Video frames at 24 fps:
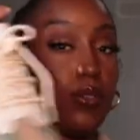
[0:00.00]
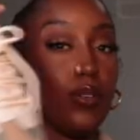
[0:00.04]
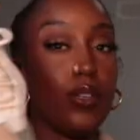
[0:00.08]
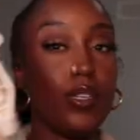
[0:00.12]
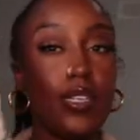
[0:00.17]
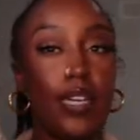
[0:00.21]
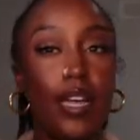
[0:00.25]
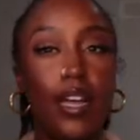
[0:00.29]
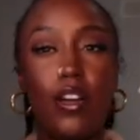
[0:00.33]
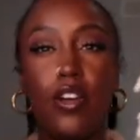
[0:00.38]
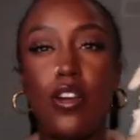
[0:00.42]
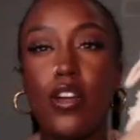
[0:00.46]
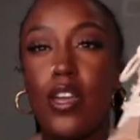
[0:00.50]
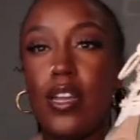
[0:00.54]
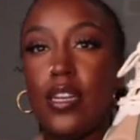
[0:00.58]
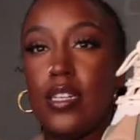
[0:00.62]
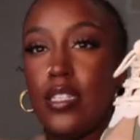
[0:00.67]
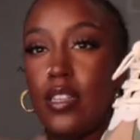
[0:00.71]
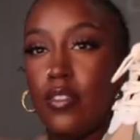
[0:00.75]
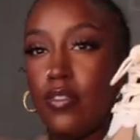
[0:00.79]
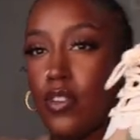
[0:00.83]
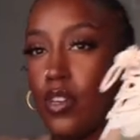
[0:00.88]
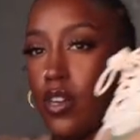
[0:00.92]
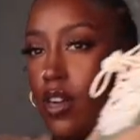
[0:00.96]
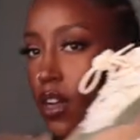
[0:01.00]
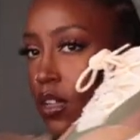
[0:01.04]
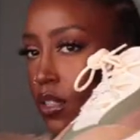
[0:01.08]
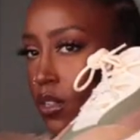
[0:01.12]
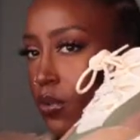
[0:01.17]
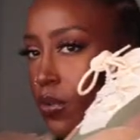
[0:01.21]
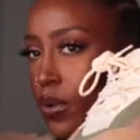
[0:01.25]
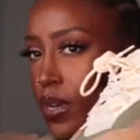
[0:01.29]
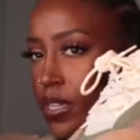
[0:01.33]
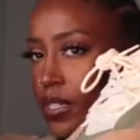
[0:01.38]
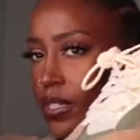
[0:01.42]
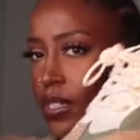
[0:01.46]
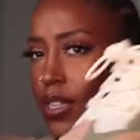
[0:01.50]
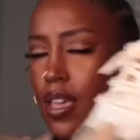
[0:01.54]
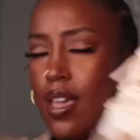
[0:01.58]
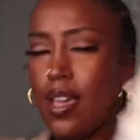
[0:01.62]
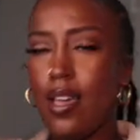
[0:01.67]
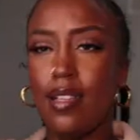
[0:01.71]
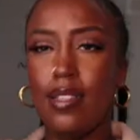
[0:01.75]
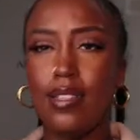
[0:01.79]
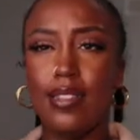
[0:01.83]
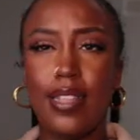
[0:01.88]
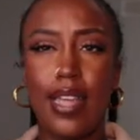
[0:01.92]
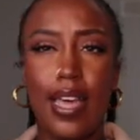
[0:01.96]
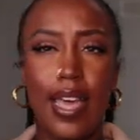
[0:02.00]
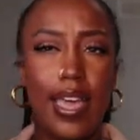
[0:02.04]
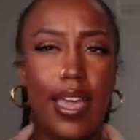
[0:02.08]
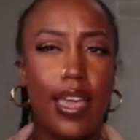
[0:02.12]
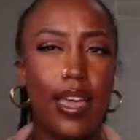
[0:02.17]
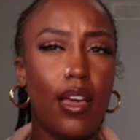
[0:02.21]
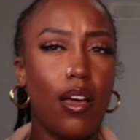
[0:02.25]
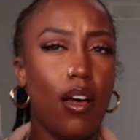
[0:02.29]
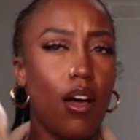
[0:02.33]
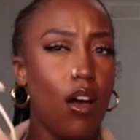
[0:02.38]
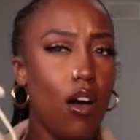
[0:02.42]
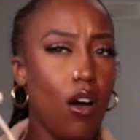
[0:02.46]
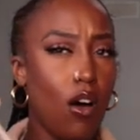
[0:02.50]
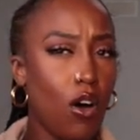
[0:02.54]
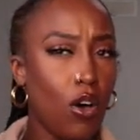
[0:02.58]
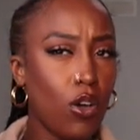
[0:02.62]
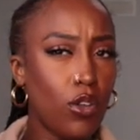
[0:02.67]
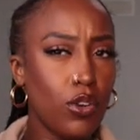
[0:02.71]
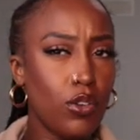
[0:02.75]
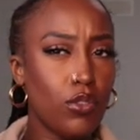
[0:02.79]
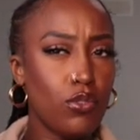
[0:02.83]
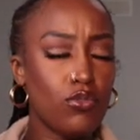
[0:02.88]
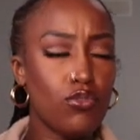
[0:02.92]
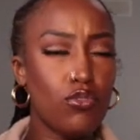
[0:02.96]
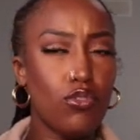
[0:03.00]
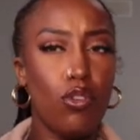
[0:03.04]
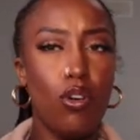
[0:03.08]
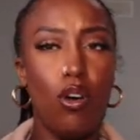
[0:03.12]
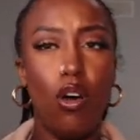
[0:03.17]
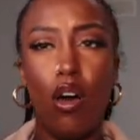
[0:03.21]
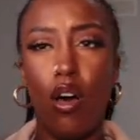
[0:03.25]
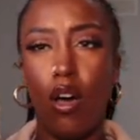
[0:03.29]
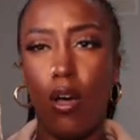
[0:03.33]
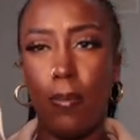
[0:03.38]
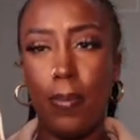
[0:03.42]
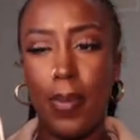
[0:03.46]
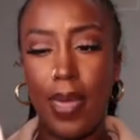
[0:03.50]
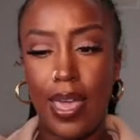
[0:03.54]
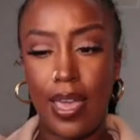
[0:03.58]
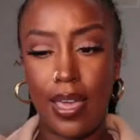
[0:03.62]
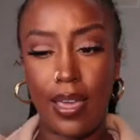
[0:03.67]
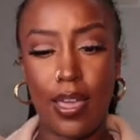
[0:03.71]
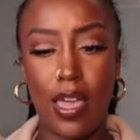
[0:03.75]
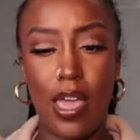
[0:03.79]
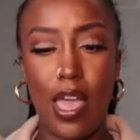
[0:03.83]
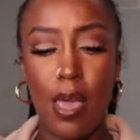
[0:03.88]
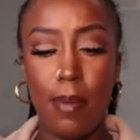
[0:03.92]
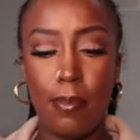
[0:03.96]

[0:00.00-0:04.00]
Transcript: You can get her in different colorways, like all neutral, all pink,